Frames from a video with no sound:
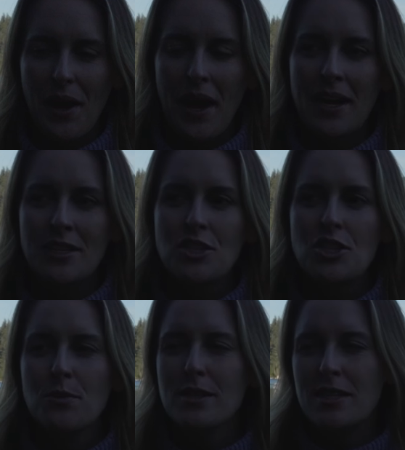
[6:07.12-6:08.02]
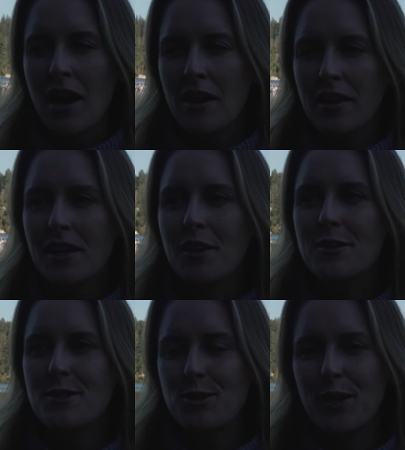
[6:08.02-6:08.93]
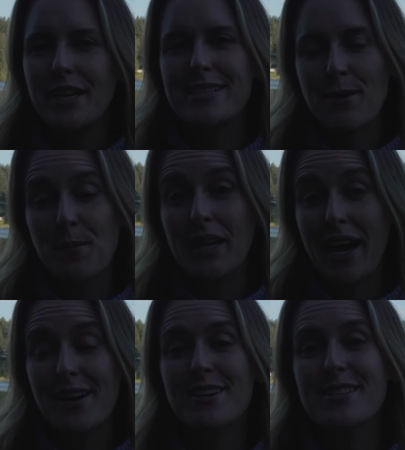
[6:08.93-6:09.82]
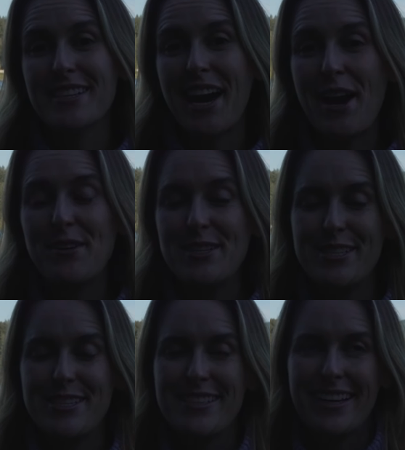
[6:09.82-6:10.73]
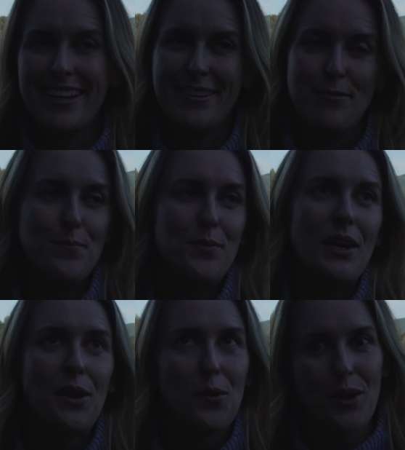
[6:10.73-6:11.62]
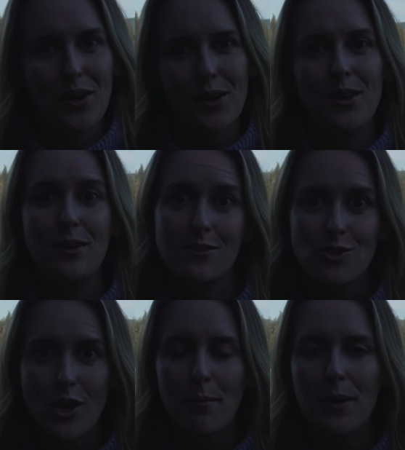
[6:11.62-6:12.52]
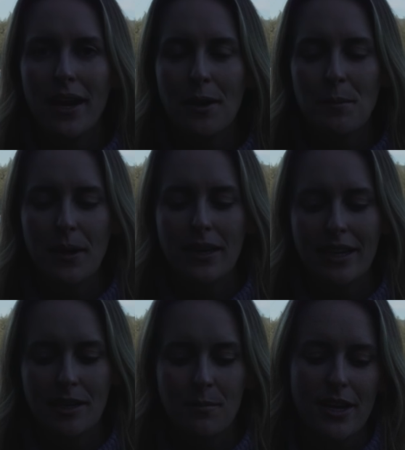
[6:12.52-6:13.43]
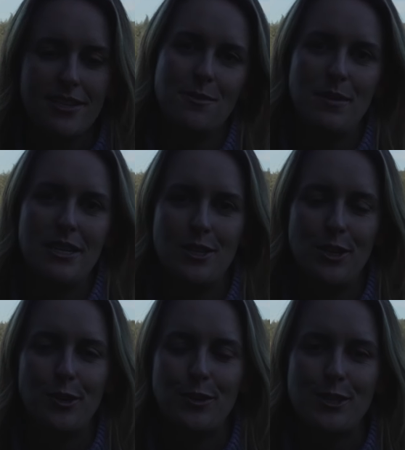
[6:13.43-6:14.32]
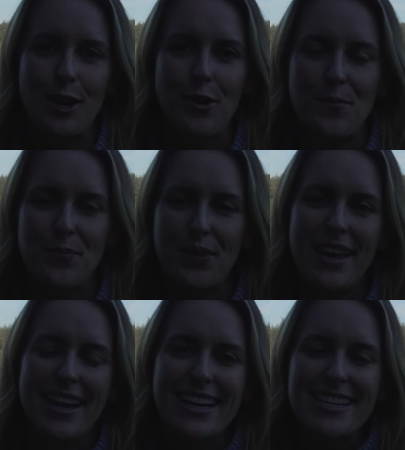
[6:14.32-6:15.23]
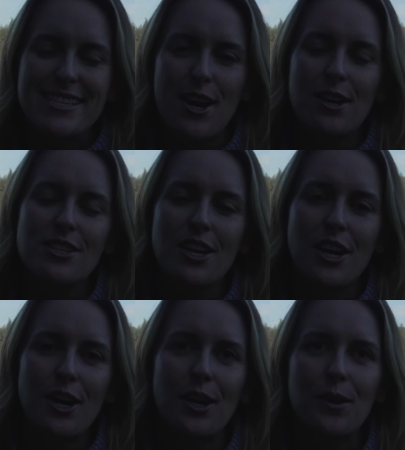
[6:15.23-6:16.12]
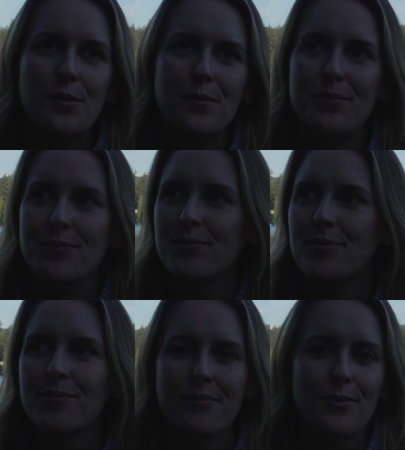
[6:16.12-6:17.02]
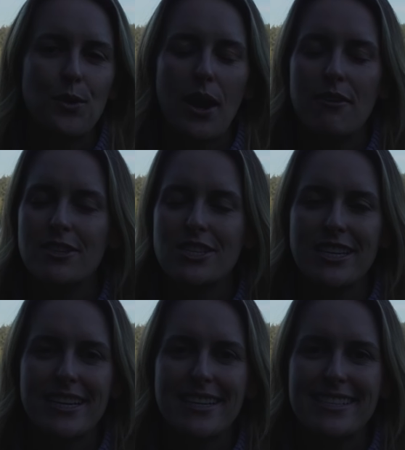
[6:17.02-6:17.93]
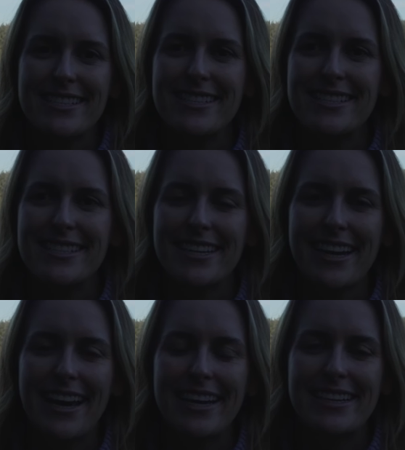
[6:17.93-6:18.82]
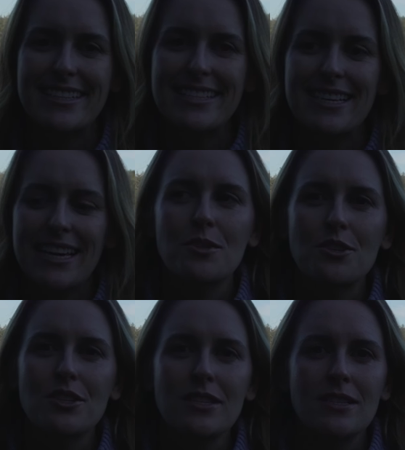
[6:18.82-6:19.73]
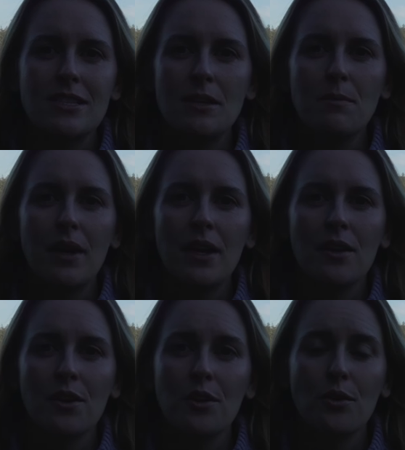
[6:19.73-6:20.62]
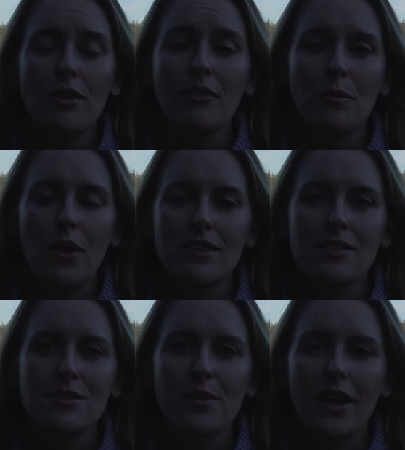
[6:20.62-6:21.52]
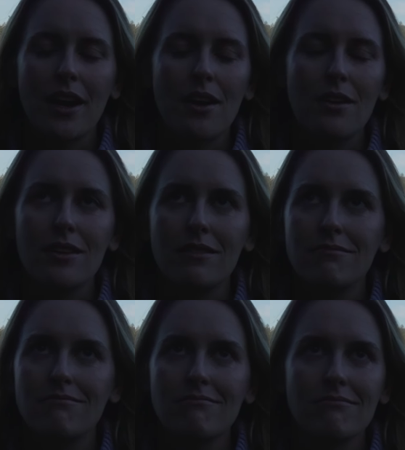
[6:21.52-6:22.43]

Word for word: and she was telling her story to somebody else, and I was just like being a weirdo eavesdropping, but like it blessed me too. So, shout out to her, wherever she is tonight. I'm sure she's deep in her grieving process right now, and